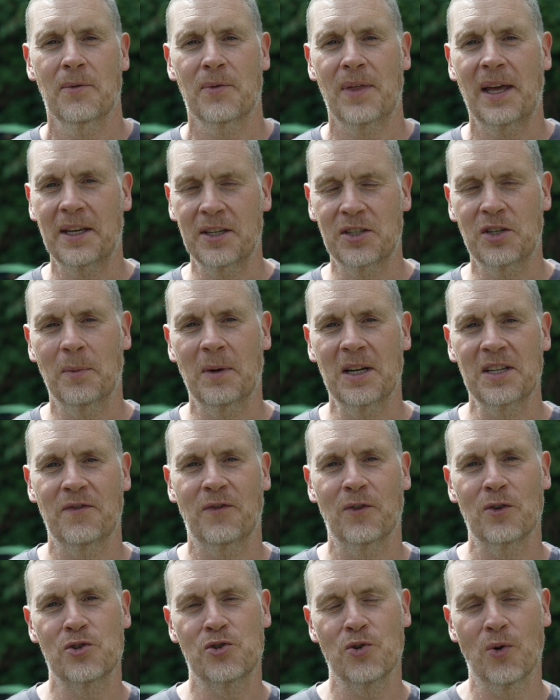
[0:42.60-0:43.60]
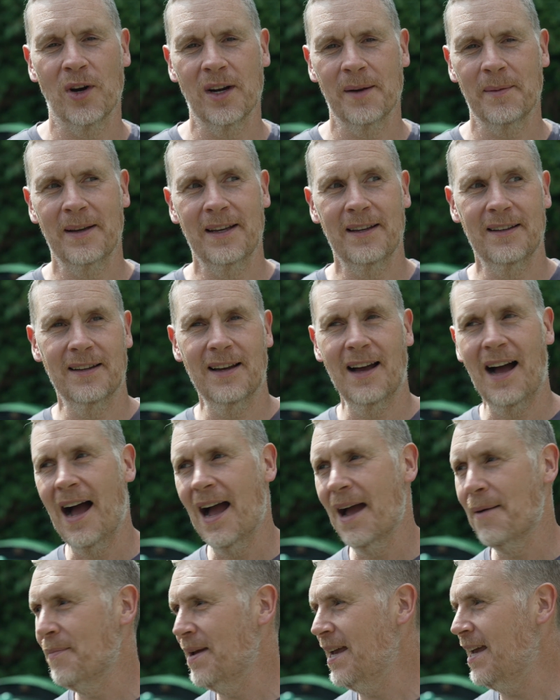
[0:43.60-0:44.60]
Thank you so much for joining me.
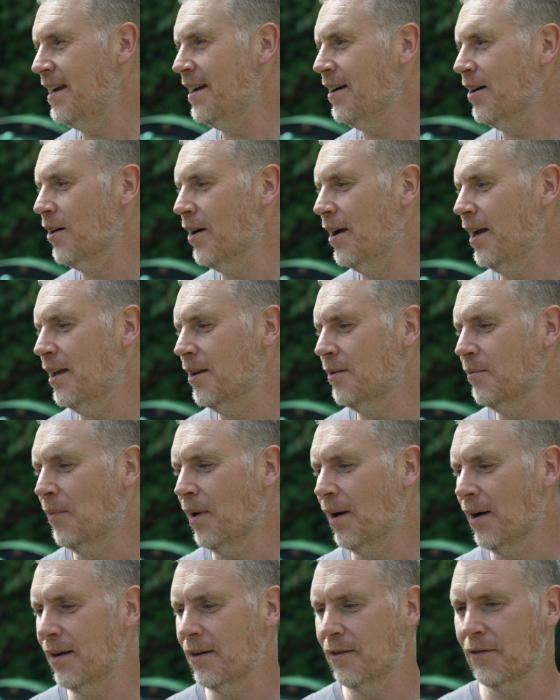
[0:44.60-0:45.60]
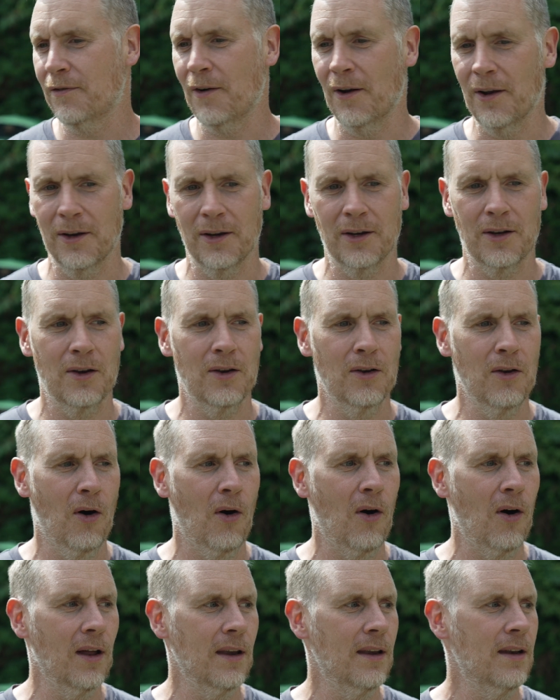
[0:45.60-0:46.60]
I'm here in my front
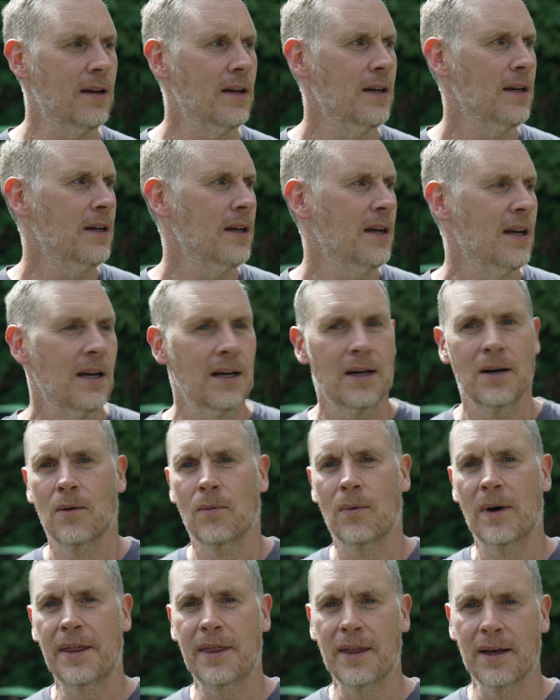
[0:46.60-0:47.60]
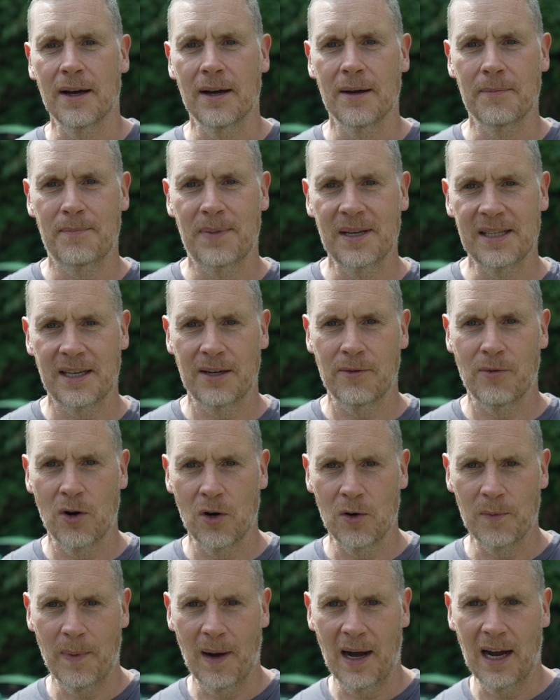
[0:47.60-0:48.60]
lawn with a busy
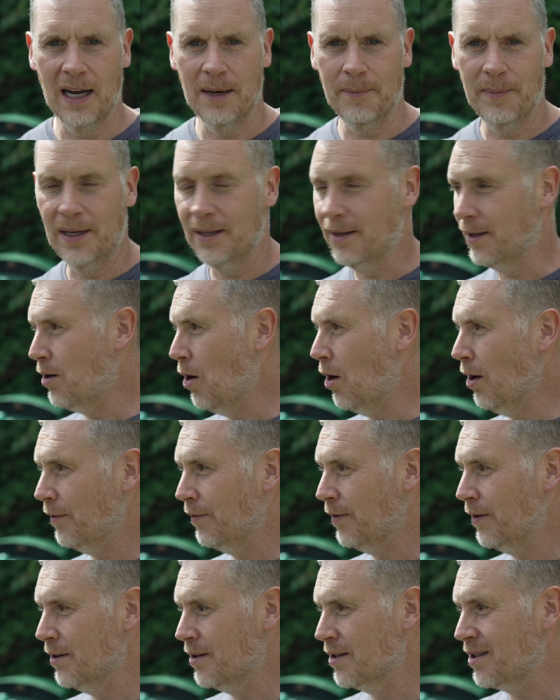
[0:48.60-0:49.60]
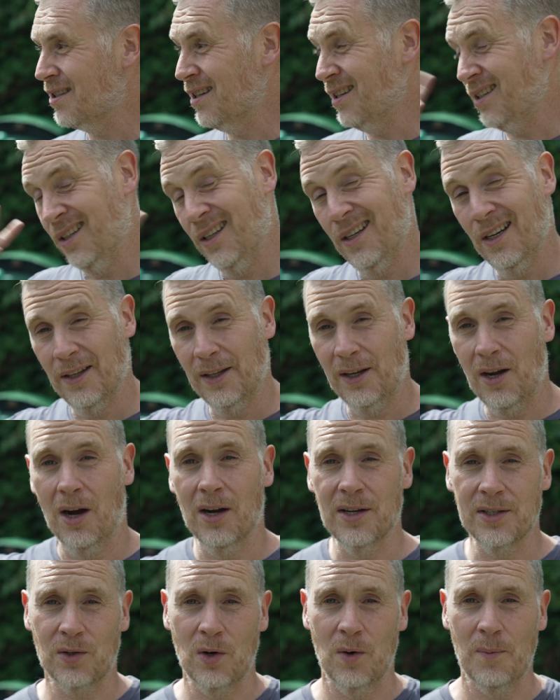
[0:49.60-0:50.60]
road behind me, the conifers, you can hear the
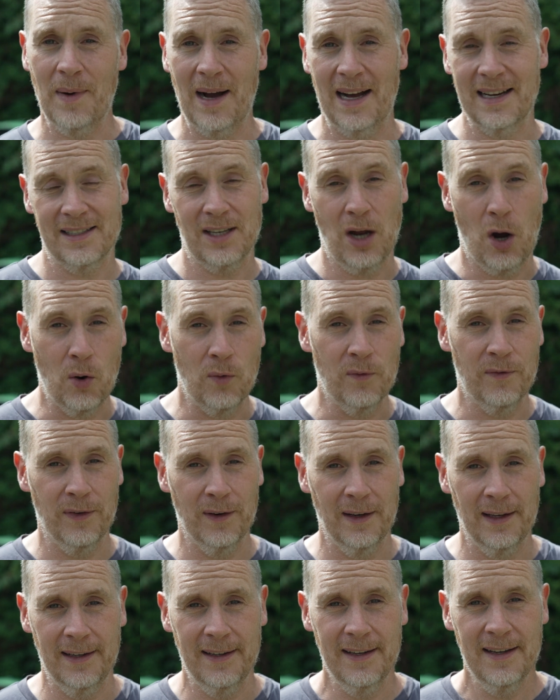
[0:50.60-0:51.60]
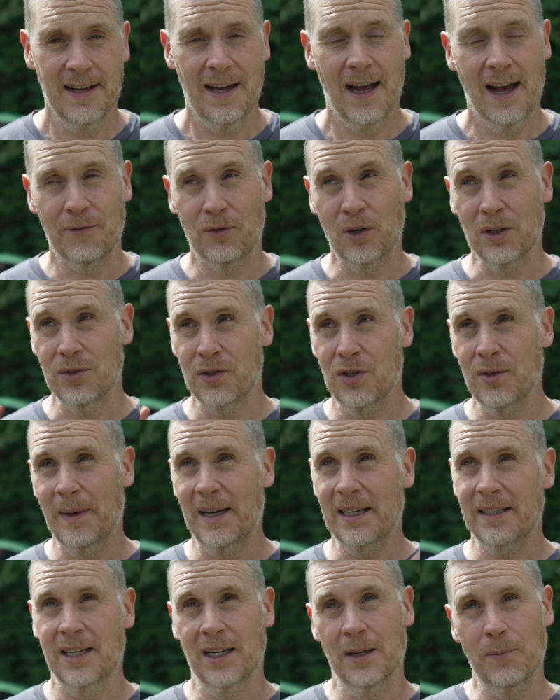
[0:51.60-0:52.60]
cars going past, hopefully. I've got two
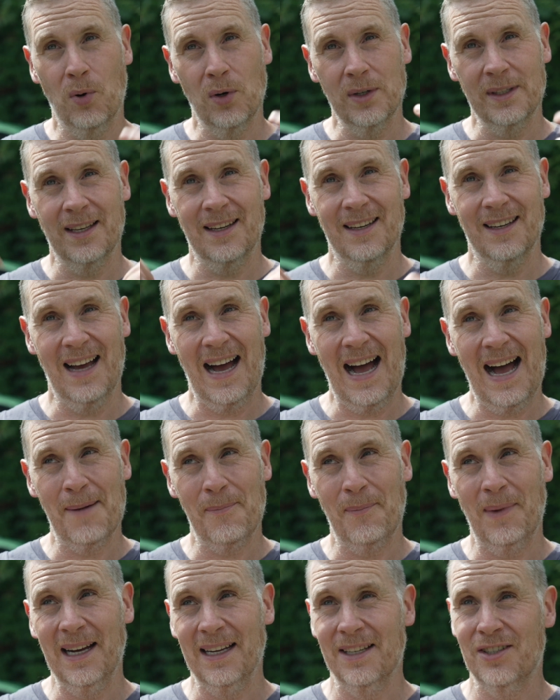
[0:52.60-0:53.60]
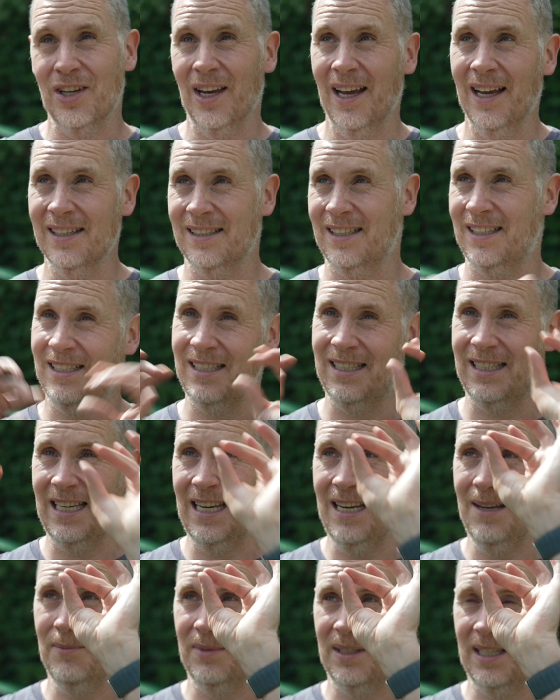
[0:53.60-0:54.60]
mics here pointed at my chest,
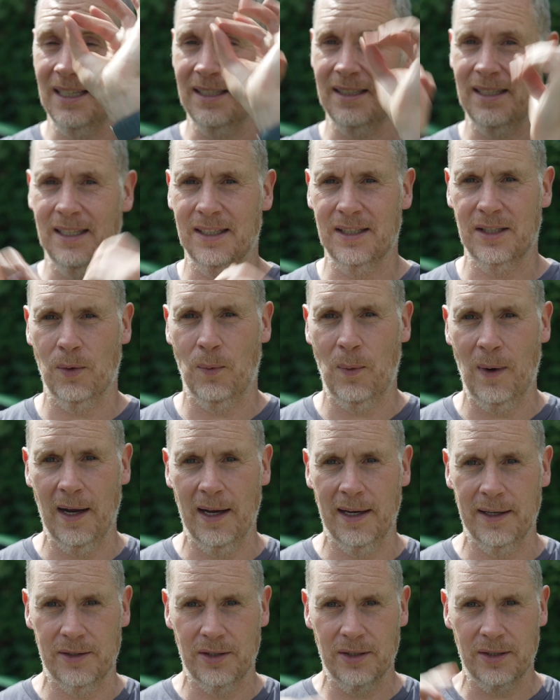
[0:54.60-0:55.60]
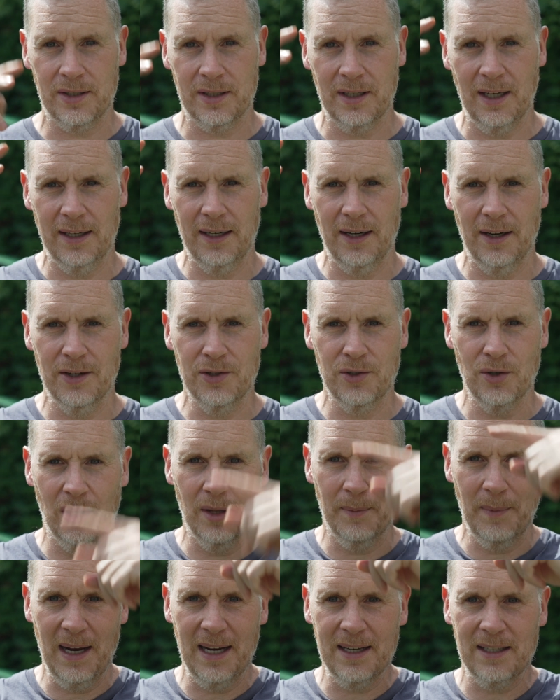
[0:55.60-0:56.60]
same distance away, just slightly out of shot. They
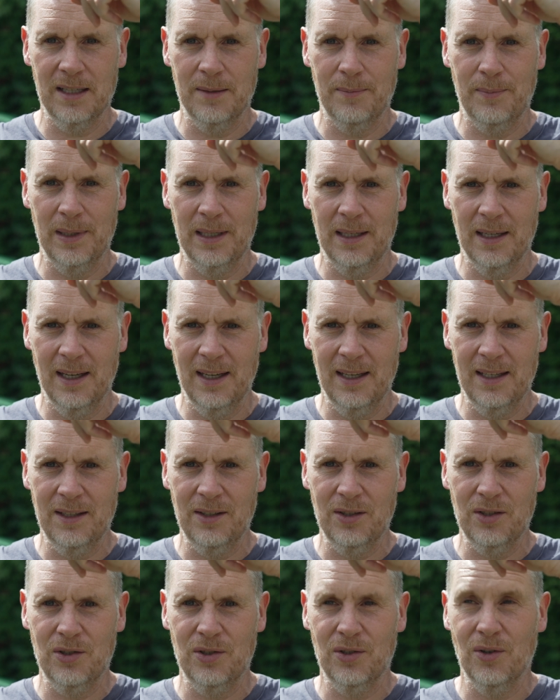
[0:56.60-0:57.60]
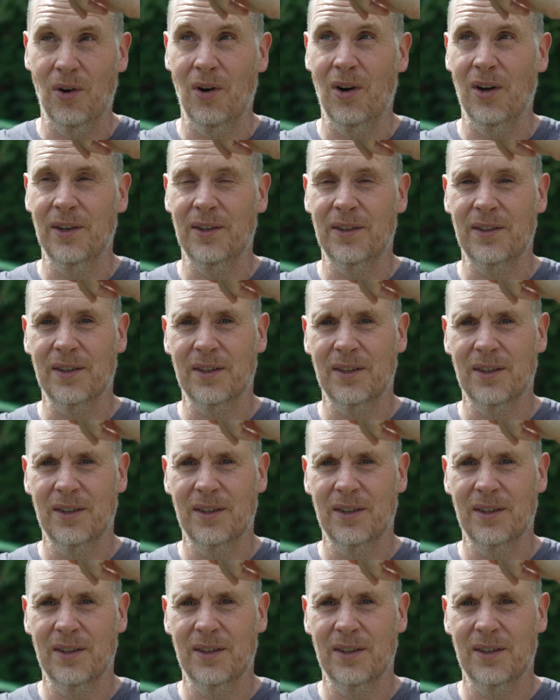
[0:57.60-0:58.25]
might actually be in shot.